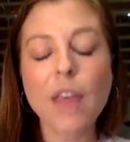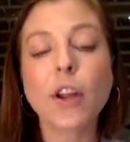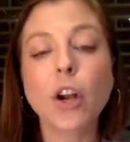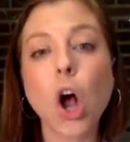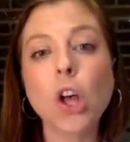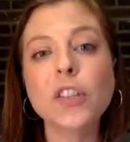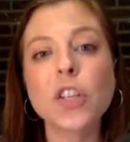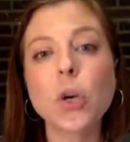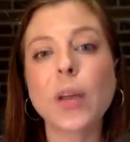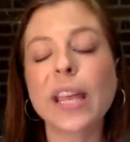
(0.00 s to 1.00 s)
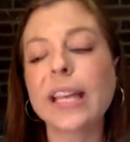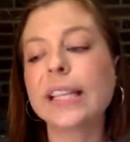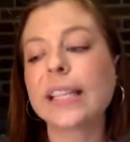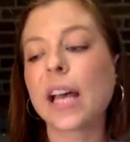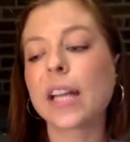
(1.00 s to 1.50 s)
There also
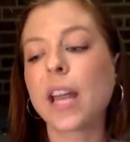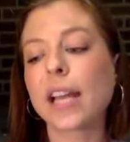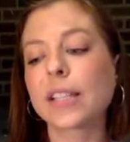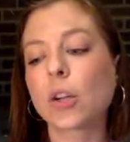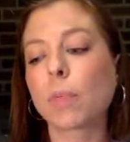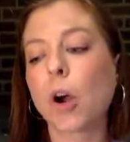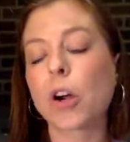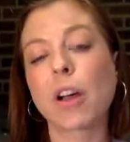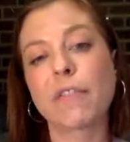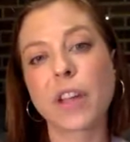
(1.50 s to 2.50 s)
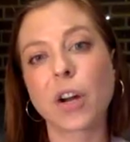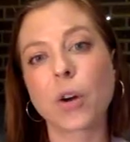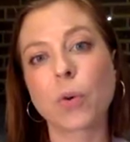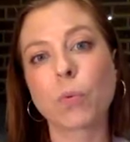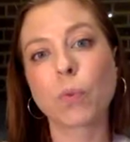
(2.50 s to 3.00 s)
is a nice little part of
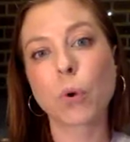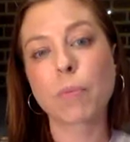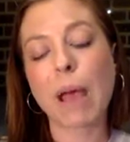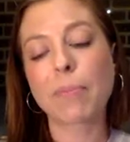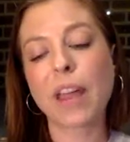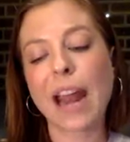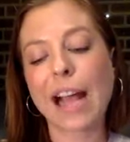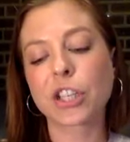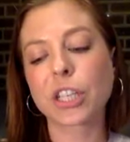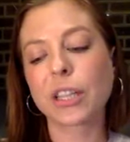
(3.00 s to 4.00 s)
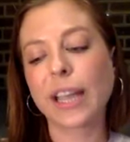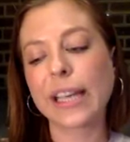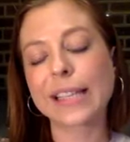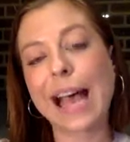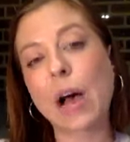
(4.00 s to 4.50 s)
their roadmap that actually
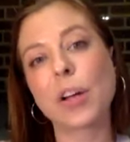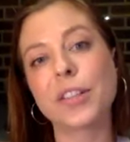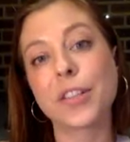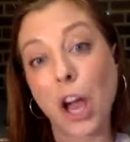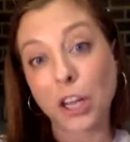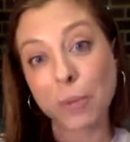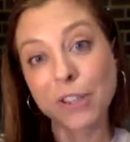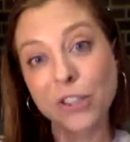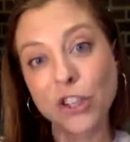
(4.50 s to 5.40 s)
lays out a documents